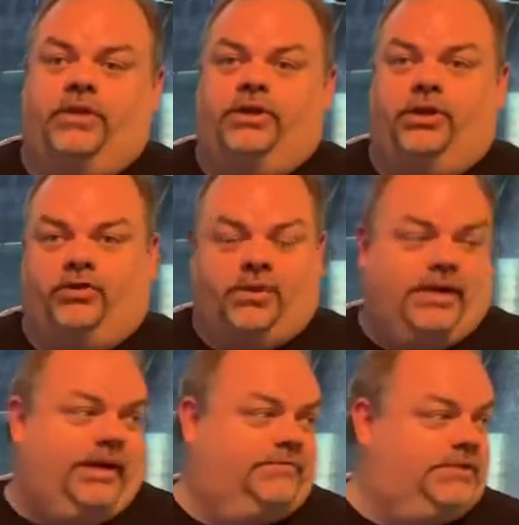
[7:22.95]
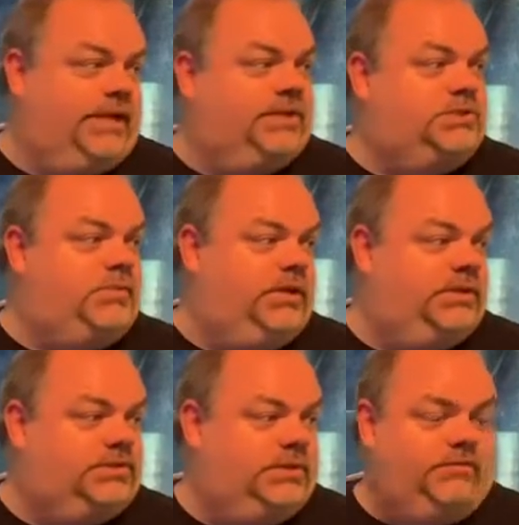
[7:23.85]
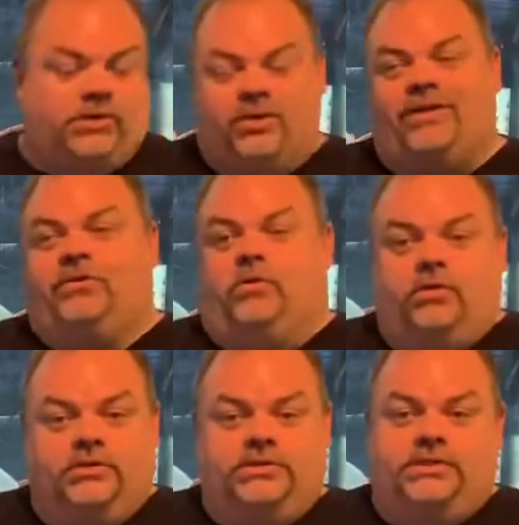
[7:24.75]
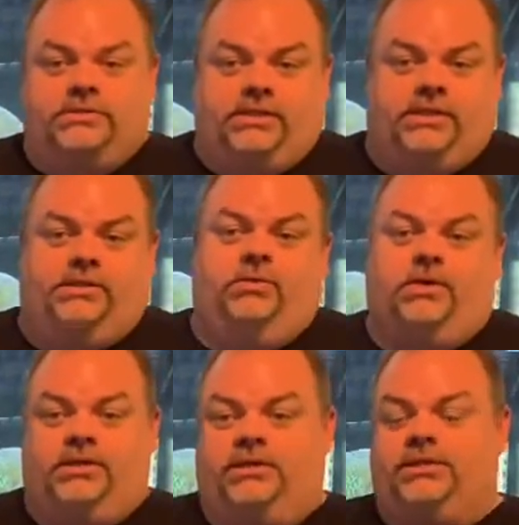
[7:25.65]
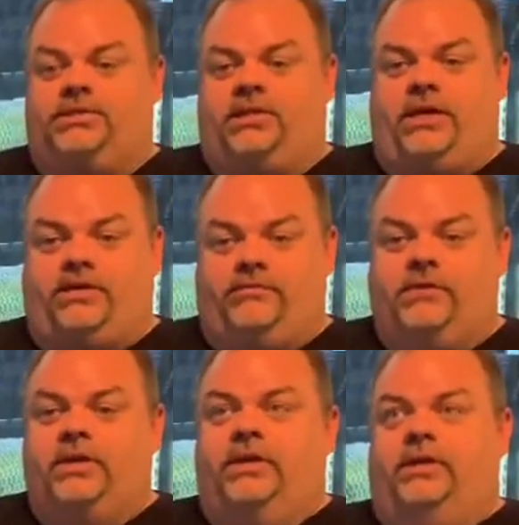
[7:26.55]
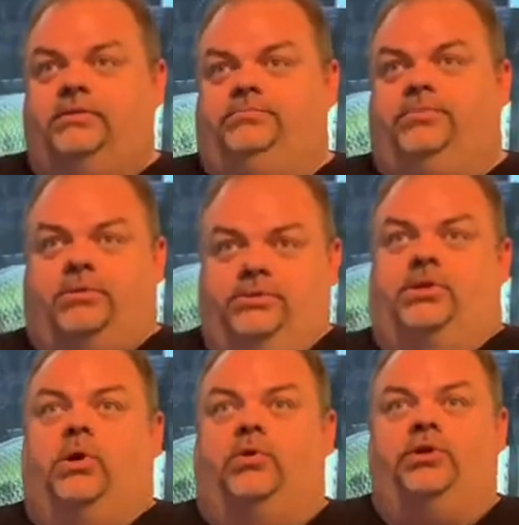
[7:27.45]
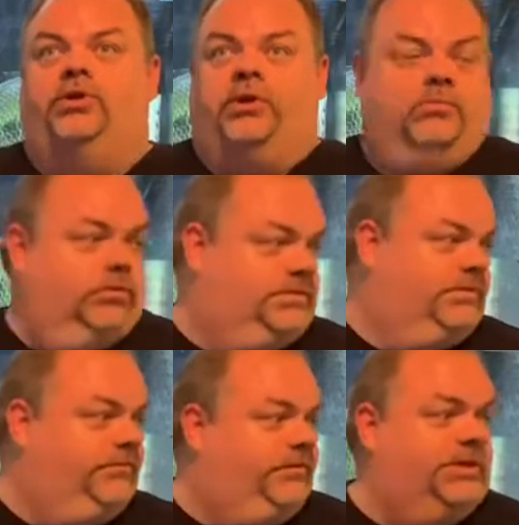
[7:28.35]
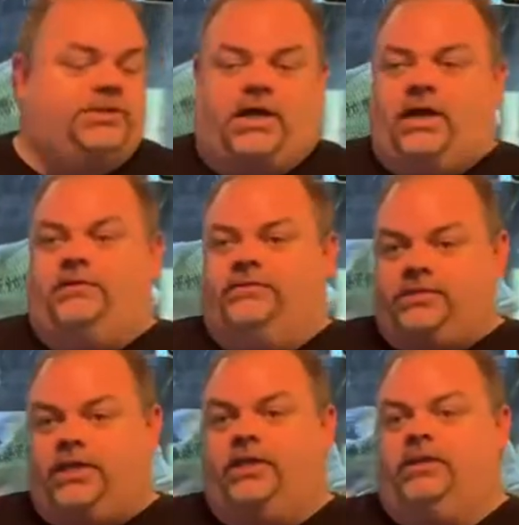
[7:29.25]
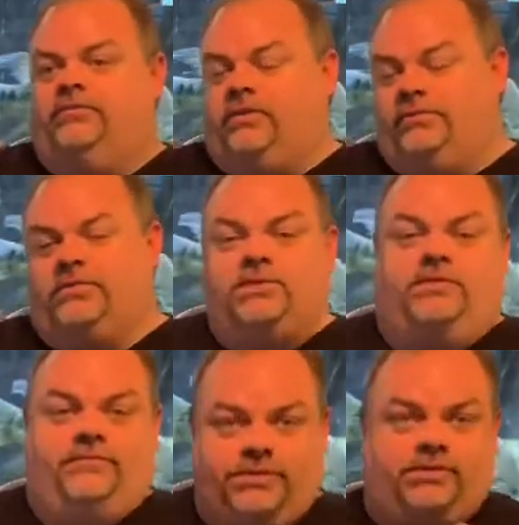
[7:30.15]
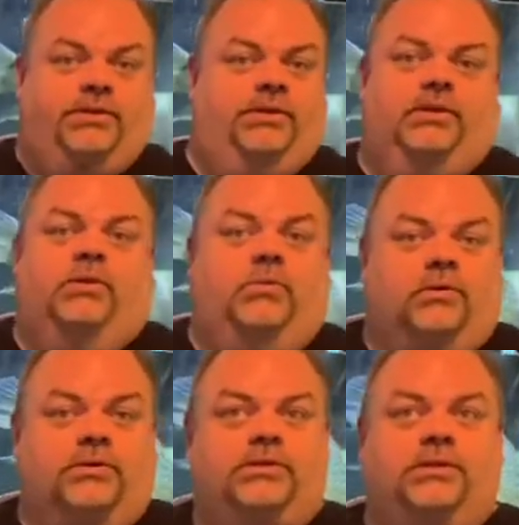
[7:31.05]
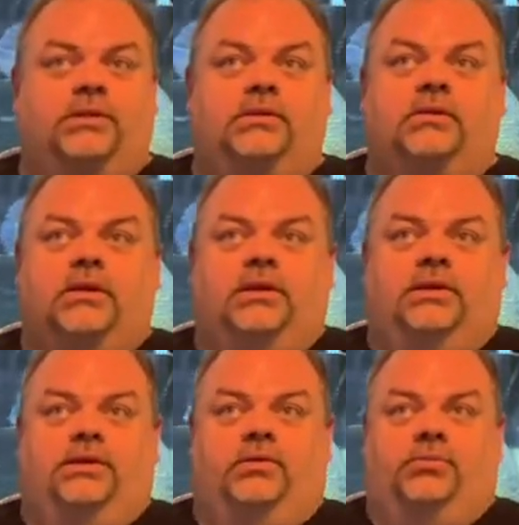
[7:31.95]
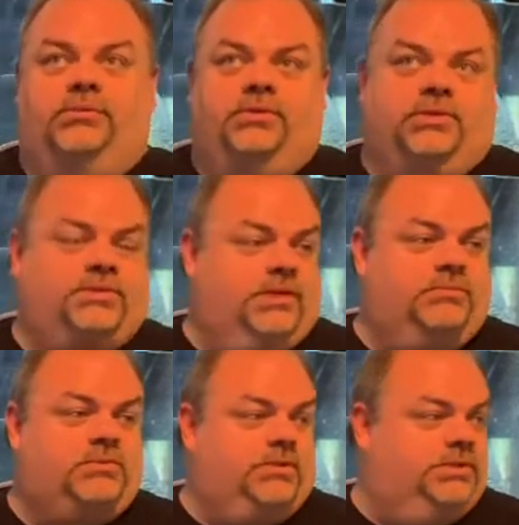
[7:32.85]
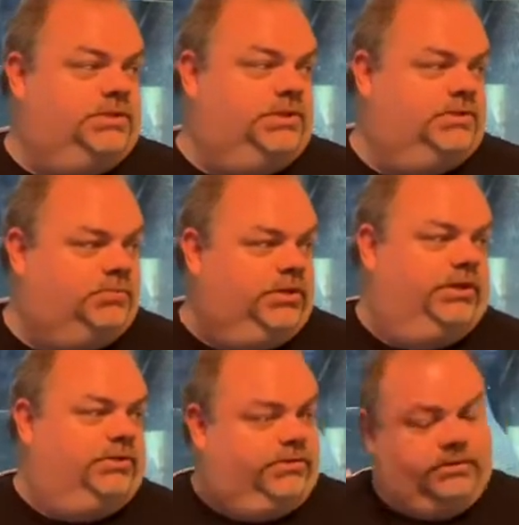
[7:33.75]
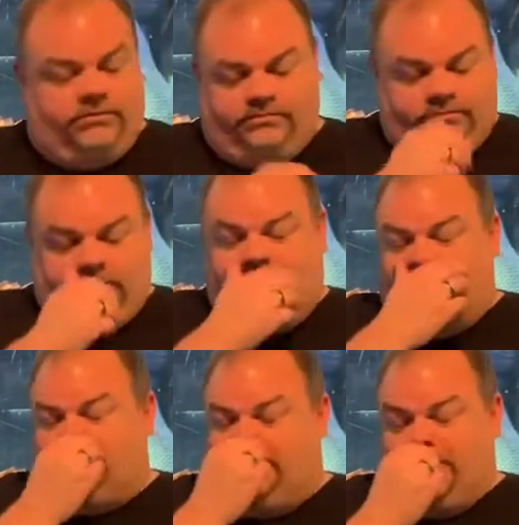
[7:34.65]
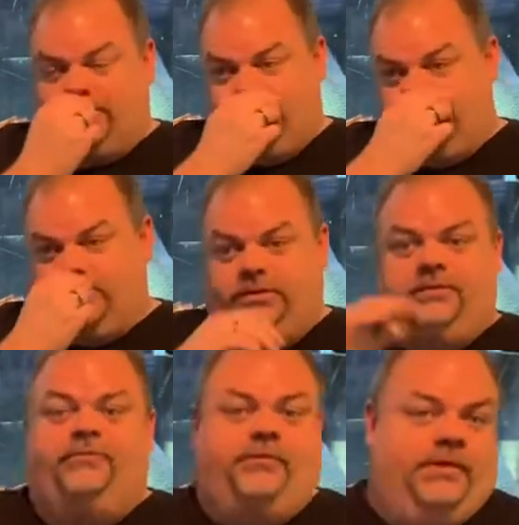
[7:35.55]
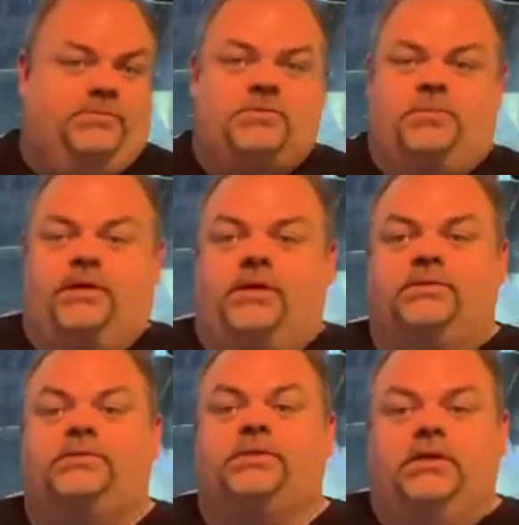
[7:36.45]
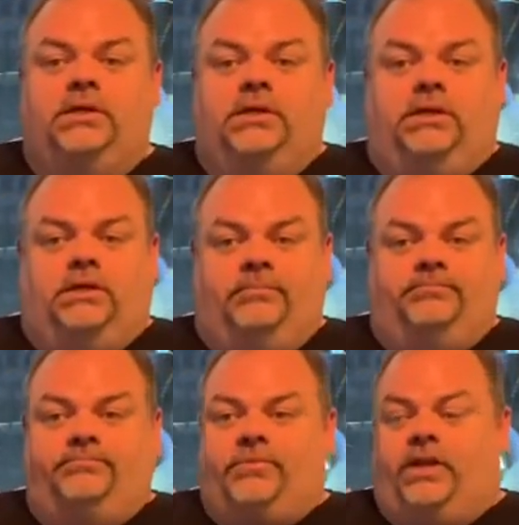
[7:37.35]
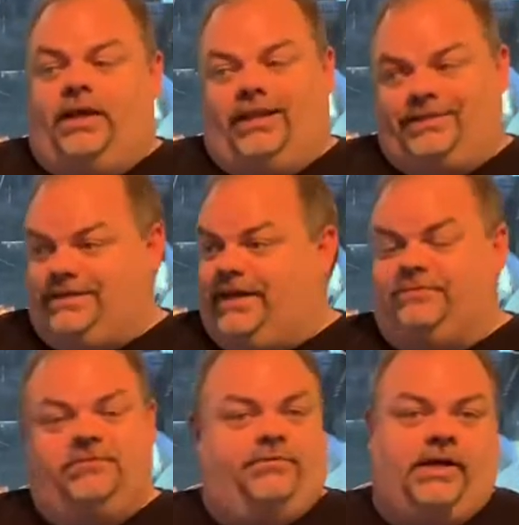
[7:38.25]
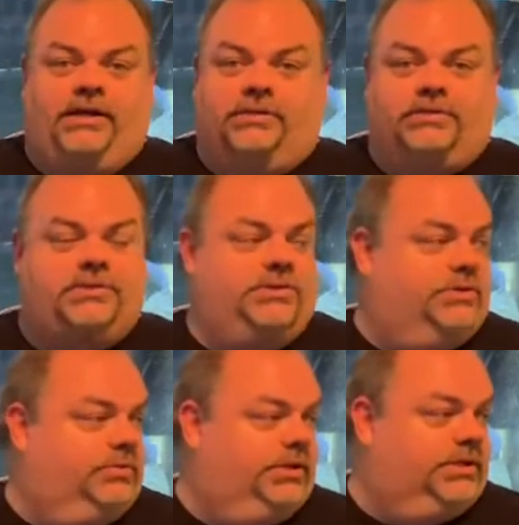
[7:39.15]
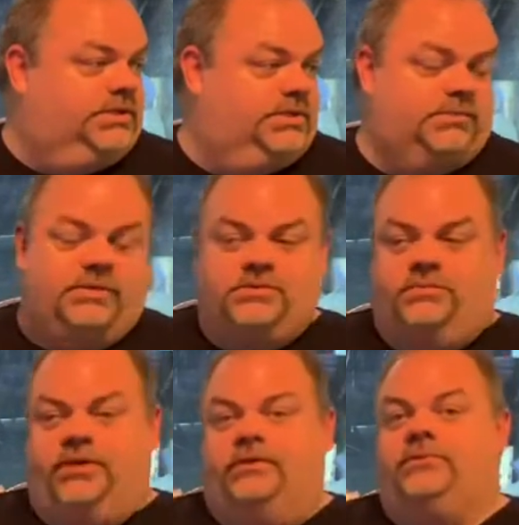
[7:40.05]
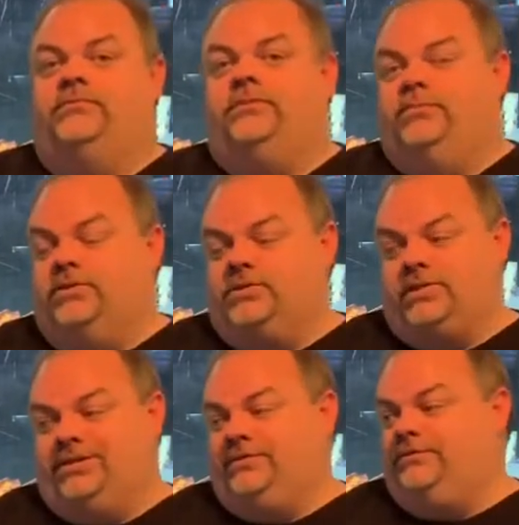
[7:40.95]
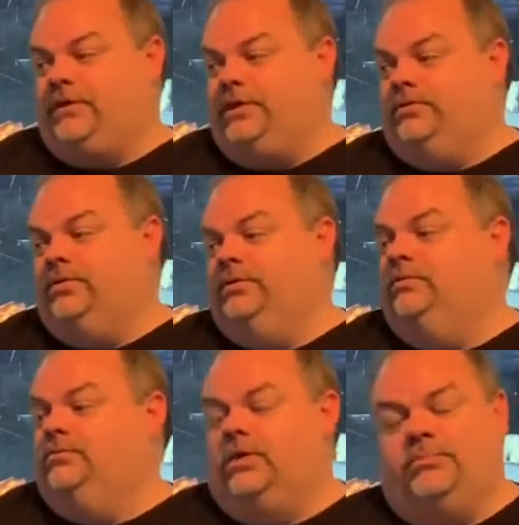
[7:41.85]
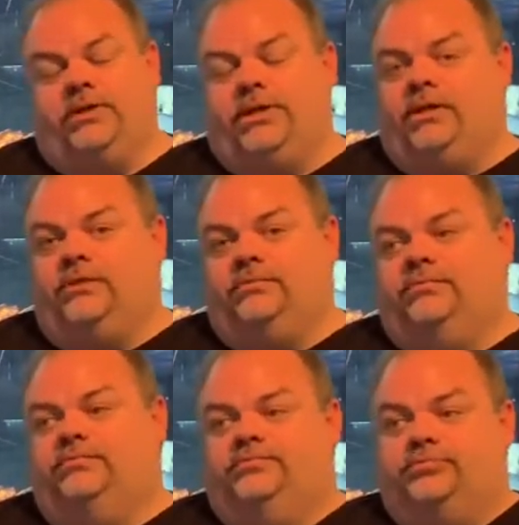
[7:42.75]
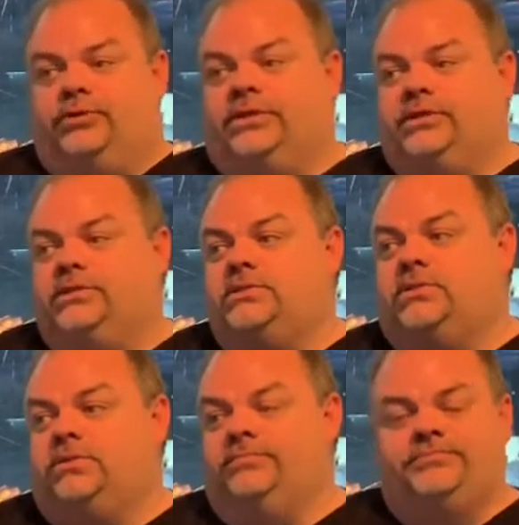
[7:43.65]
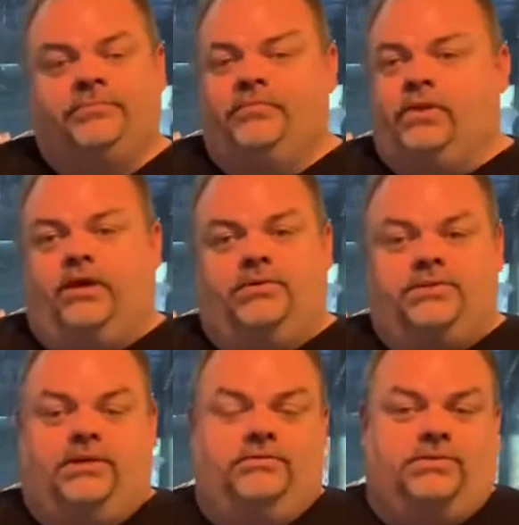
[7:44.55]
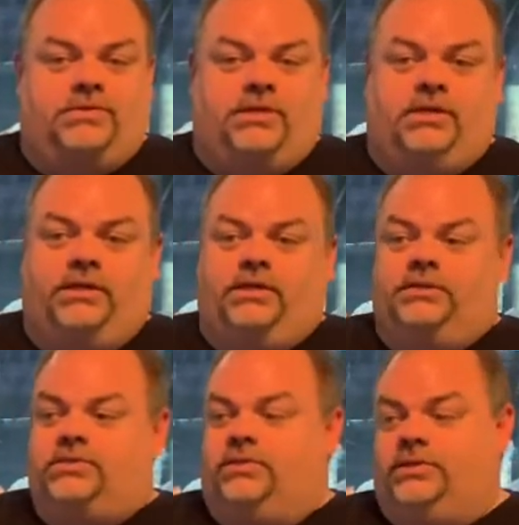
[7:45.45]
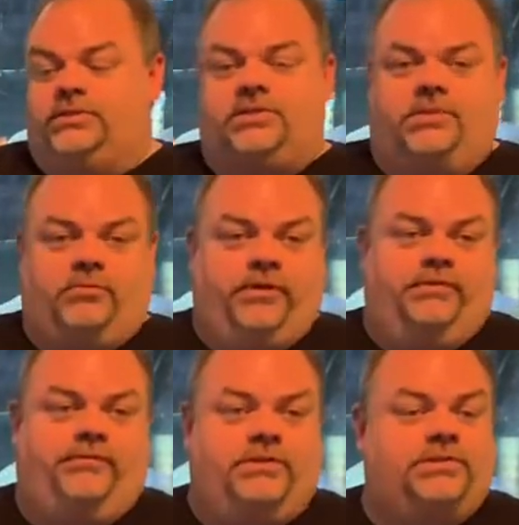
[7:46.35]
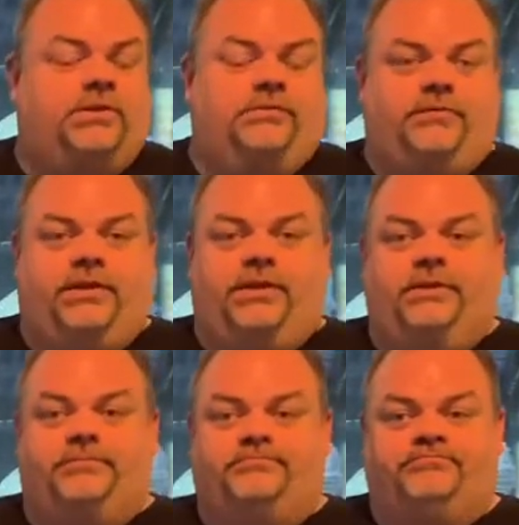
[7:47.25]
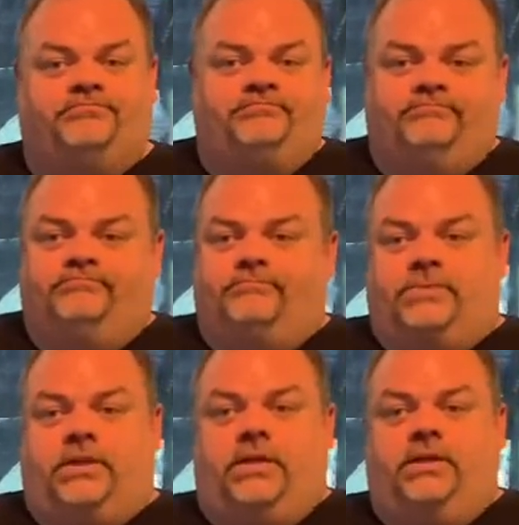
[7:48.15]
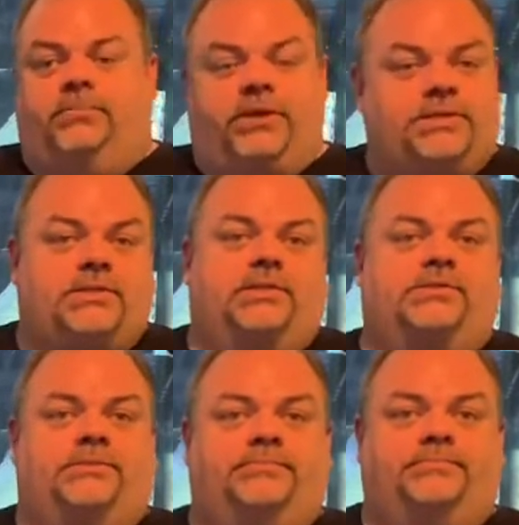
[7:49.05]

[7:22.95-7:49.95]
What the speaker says: You're going to want to have tank space. If you don't have a quarantine tank, you'll want to at least be able to know that you can move some fish out of a tank if you have a sick fish that you need to quarantine. Maybe the same species put into a tank together in order to free up space. I like to have dividers too, because sometimes the males and females like to fight when one might not breed, so I always have those on hand so that you can separate fish that are fighting. Kind of the basics.